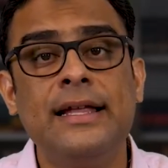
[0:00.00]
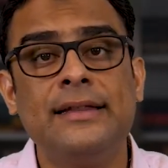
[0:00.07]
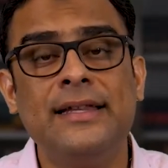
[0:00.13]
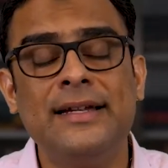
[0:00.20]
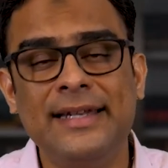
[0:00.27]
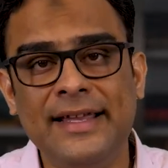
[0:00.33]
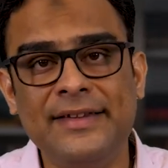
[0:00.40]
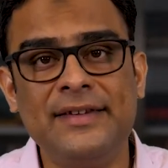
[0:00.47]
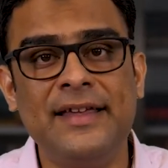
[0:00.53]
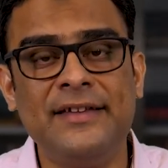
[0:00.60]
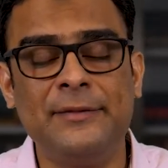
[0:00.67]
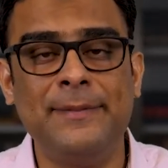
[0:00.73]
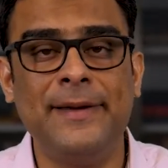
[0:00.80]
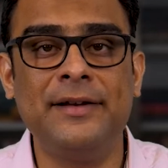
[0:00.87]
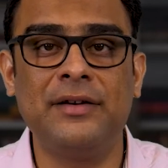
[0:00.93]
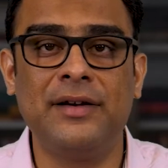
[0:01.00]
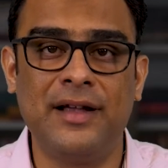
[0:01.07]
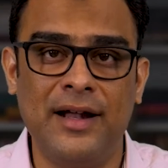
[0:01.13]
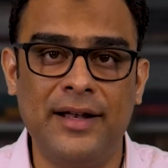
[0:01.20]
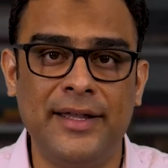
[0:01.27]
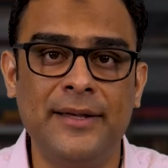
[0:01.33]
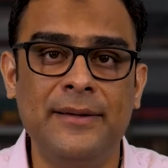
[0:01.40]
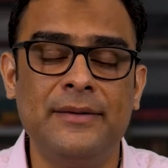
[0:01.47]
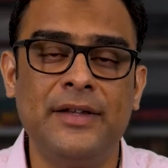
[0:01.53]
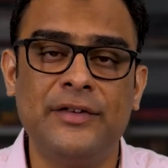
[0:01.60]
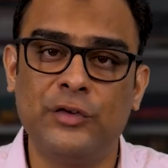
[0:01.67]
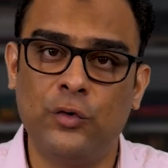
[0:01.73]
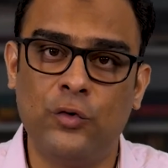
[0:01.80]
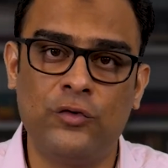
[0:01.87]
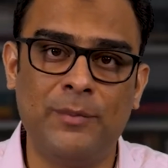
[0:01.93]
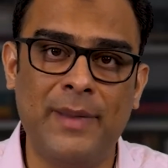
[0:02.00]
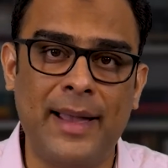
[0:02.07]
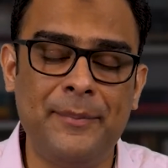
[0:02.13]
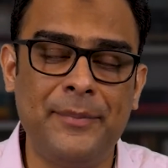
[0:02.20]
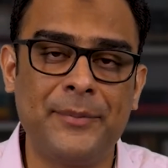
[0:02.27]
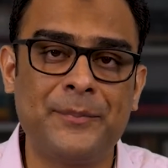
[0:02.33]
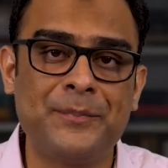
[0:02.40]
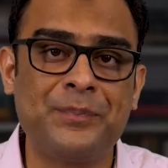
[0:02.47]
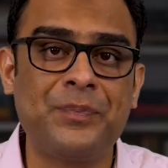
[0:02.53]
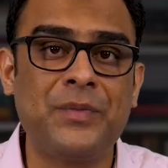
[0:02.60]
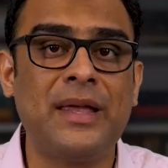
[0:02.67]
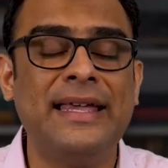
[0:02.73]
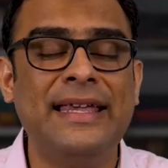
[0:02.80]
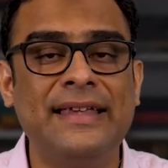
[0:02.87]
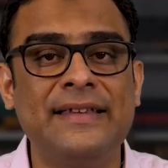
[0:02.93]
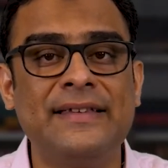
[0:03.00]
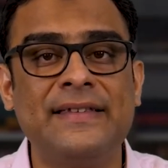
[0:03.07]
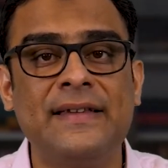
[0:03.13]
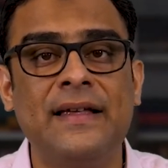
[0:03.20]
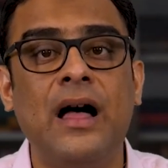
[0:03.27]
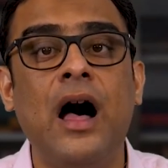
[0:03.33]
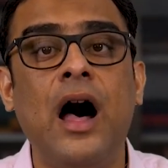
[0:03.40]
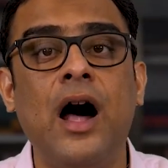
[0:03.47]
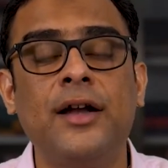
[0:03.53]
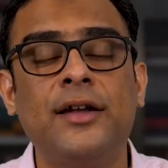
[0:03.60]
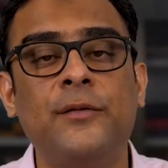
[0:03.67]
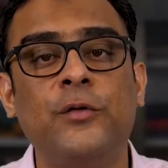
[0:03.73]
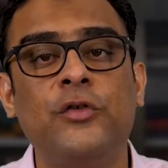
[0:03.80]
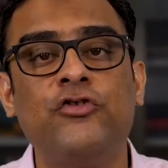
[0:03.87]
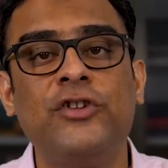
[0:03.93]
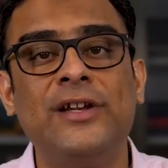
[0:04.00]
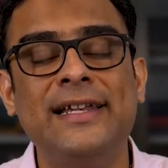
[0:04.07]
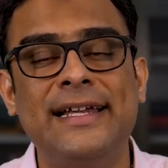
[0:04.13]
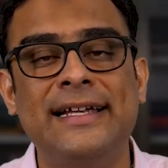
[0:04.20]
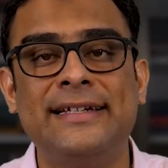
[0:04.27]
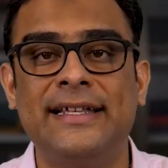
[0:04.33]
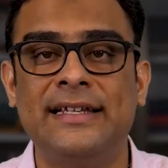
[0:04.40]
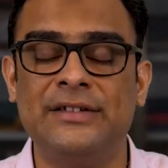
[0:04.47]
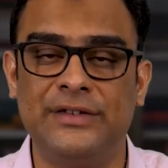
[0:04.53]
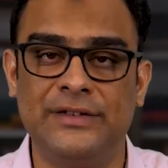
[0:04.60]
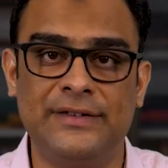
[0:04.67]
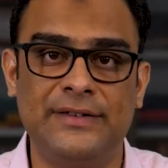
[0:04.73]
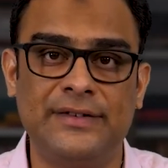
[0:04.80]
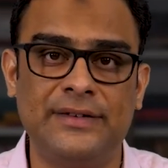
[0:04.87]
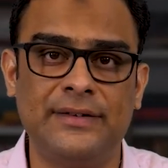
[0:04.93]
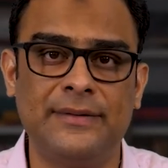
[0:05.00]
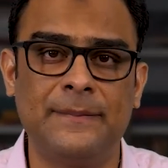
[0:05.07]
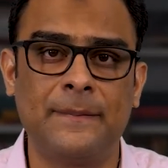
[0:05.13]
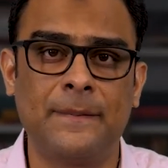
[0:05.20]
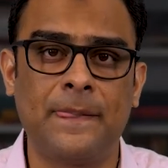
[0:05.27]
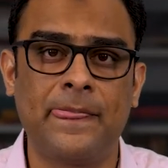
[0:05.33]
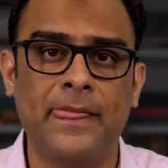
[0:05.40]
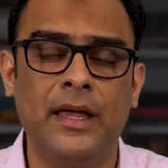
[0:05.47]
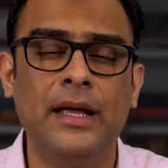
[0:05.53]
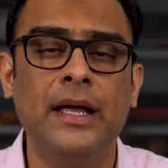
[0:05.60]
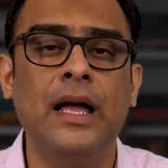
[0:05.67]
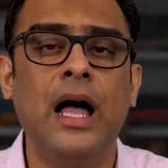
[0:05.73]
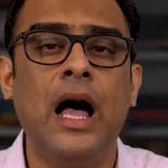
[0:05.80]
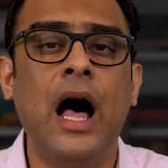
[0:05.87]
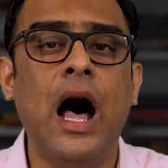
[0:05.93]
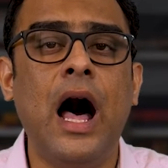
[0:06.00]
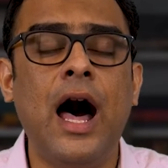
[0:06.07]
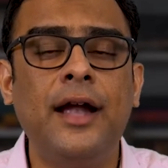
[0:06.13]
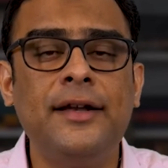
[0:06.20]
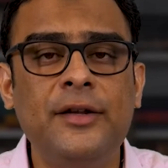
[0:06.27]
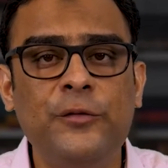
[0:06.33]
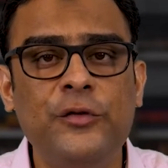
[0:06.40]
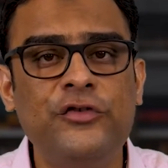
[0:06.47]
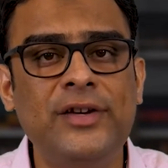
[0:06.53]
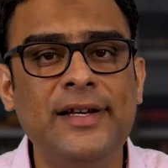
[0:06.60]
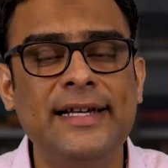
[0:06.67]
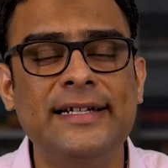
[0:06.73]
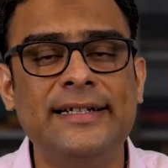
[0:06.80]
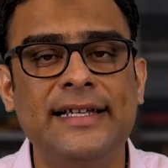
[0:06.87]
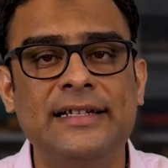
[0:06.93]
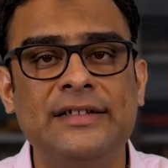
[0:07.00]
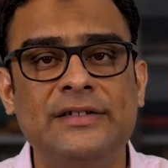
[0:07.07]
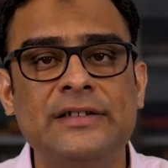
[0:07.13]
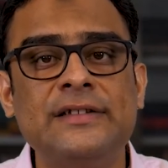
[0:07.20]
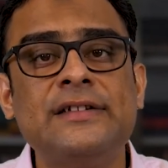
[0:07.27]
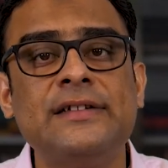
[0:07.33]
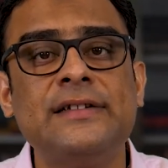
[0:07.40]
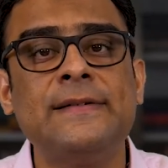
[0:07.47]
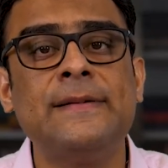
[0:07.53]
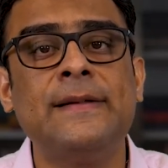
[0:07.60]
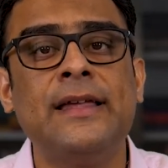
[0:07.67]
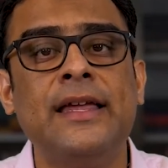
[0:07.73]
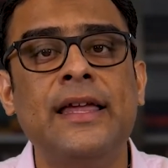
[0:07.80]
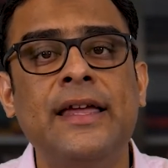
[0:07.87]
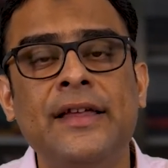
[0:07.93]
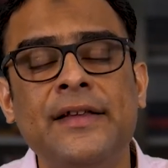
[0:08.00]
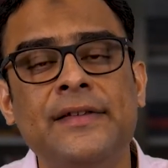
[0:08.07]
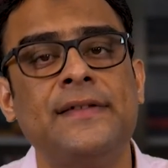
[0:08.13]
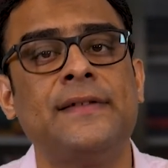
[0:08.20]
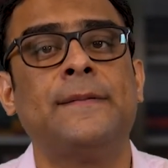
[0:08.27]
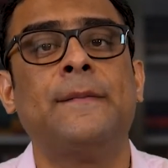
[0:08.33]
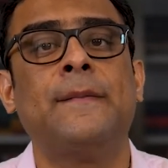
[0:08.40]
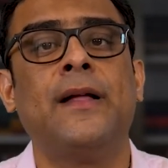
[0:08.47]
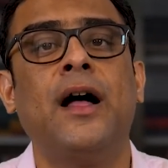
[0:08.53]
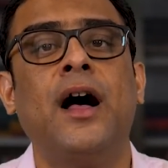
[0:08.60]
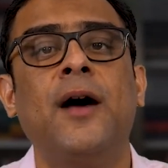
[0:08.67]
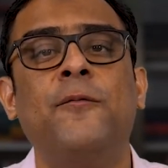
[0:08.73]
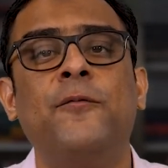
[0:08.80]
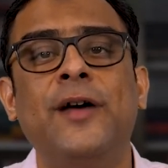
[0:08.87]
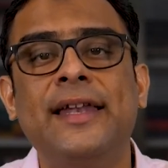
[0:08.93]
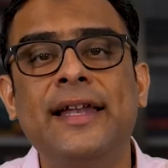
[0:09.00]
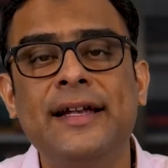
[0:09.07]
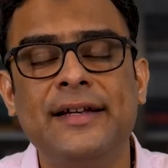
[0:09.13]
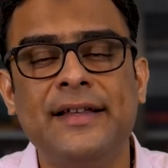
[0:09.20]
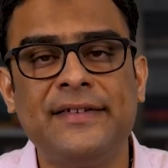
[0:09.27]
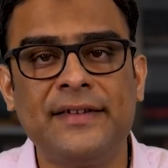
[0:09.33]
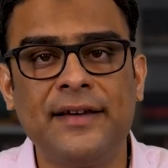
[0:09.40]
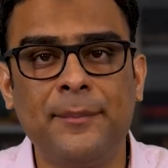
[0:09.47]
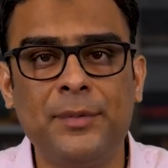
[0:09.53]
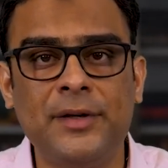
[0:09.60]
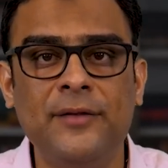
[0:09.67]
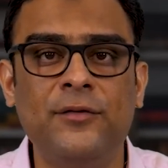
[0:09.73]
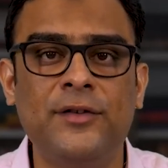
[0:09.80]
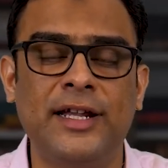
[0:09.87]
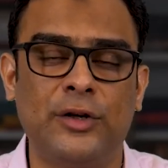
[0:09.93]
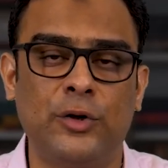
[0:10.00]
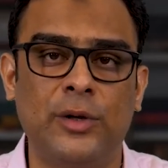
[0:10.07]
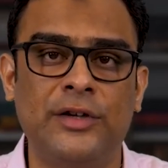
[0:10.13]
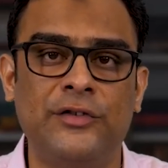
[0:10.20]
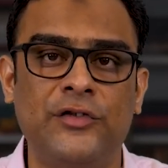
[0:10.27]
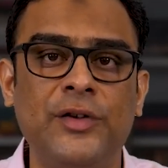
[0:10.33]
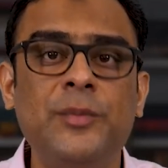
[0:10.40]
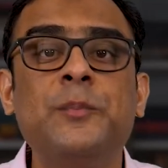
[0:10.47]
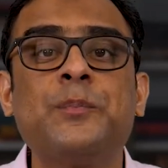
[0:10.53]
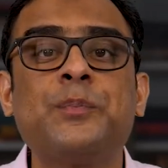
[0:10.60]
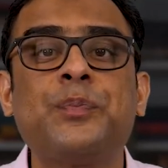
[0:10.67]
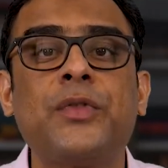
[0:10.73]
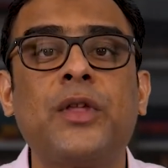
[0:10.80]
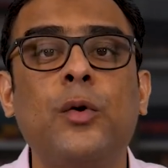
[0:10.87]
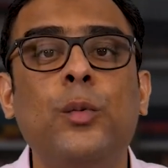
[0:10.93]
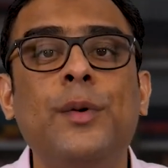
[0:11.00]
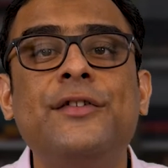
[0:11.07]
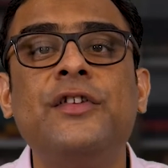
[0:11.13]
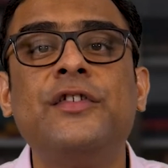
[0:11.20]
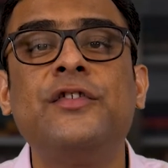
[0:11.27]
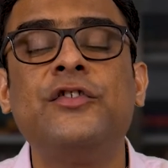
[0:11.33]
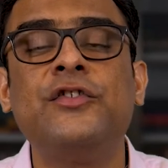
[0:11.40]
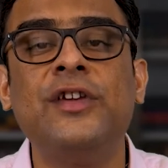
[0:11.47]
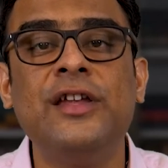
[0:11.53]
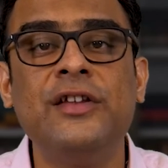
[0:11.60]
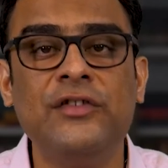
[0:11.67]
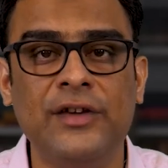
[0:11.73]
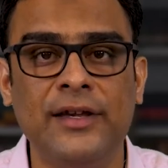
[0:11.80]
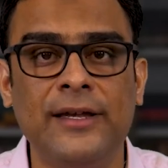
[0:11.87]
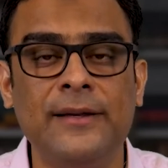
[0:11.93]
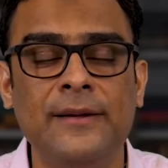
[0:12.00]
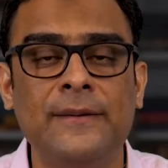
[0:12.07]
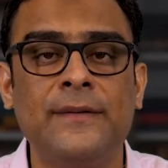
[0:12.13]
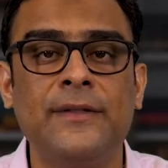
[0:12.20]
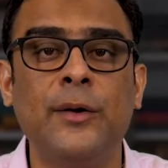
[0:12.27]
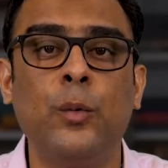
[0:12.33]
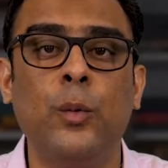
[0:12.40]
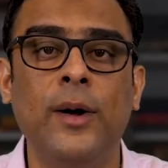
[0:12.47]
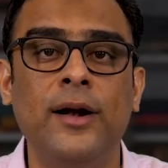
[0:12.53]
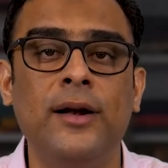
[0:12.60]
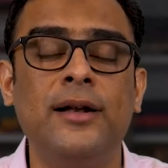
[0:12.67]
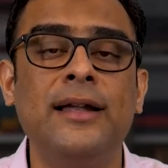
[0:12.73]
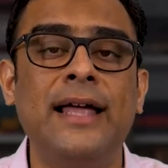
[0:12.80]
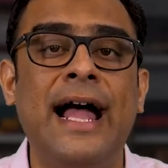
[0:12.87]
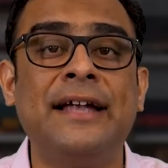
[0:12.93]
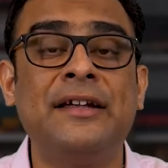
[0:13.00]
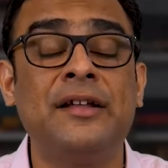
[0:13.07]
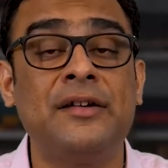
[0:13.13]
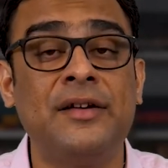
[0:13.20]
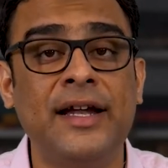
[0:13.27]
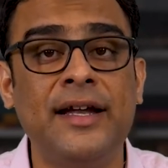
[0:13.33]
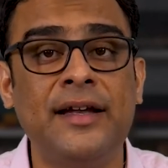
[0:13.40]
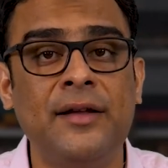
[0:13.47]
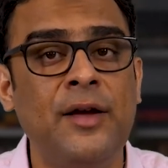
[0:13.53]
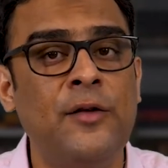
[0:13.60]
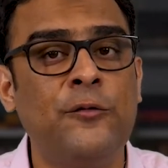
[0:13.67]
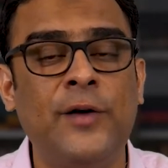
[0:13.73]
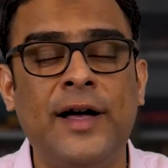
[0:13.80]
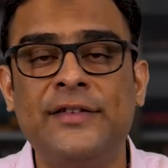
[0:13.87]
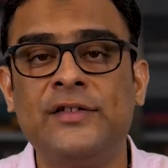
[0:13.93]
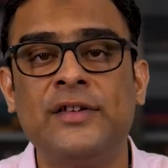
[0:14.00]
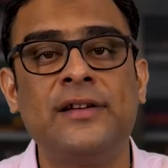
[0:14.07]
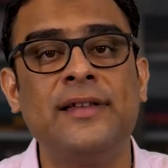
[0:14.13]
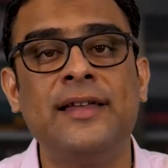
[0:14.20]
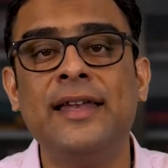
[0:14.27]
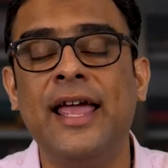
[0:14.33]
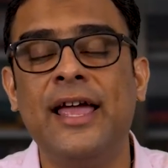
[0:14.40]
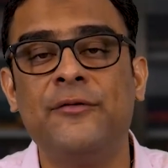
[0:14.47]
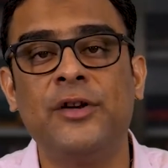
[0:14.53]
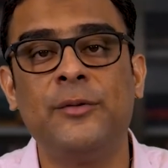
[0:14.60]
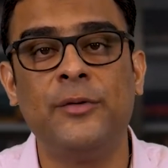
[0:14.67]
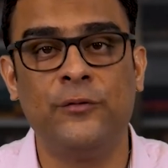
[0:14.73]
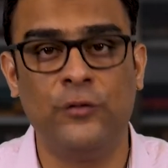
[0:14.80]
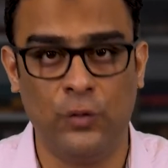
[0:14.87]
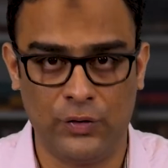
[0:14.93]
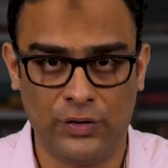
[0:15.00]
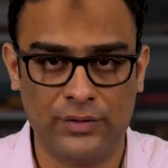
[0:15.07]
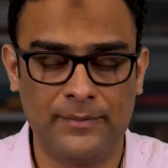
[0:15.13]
The next aspect regarding this roadmap is artificial intelligence. Artificial intelligence is a very disruptive technology which is changing the world at a rate faster than ever before.